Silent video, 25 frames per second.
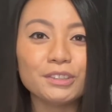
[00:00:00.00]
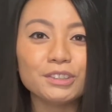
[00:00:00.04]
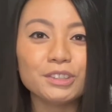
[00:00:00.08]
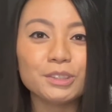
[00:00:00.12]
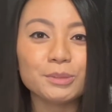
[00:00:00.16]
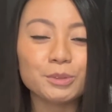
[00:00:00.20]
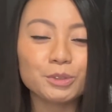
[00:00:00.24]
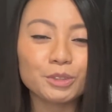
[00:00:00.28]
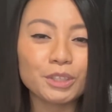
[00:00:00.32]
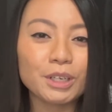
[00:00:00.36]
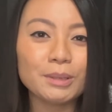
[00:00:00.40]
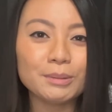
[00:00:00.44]

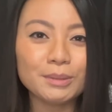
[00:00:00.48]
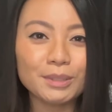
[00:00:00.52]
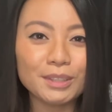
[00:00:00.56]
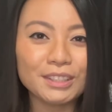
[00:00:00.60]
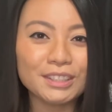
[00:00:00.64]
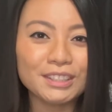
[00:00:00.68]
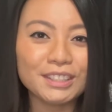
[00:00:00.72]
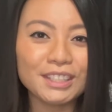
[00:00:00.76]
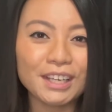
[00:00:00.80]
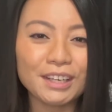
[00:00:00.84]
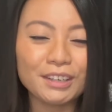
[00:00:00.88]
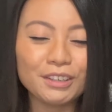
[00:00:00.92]
subscribe to the
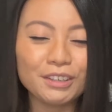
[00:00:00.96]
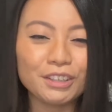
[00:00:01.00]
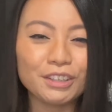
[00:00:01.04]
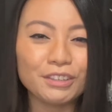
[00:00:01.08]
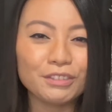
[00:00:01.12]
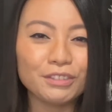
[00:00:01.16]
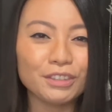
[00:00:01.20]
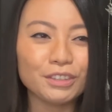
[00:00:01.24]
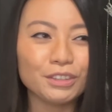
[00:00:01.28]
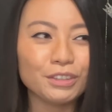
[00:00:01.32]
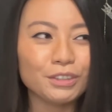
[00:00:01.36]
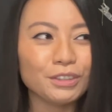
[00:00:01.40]
channel
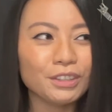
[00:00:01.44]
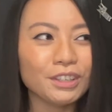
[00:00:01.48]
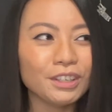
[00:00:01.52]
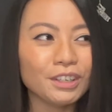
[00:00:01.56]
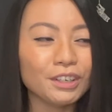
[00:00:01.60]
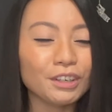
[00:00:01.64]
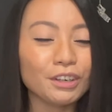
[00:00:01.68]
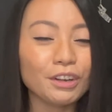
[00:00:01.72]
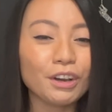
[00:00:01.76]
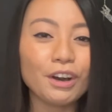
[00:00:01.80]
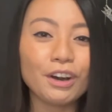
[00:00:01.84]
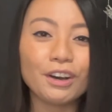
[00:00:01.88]
if you're new
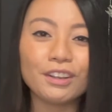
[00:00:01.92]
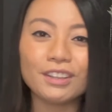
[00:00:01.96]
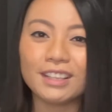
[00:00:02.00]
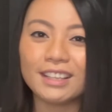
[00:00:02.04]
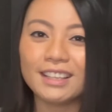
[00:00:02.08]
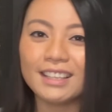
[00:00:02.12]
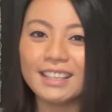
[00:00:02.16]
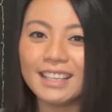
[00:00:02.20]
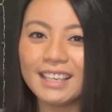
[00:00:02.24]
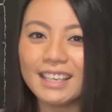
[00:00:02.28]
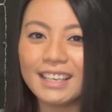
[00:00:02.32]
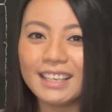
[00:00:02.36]
here, all the
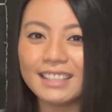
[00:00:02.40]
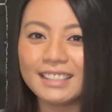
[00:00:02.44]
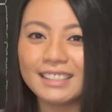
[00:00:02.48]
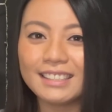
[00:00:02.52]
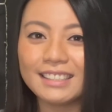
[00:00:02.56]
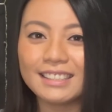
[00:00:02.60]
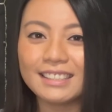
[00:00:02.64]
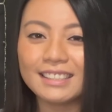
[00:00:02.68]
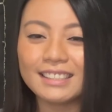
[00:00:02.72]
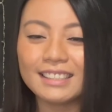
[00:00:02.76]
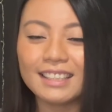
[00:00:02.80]
things.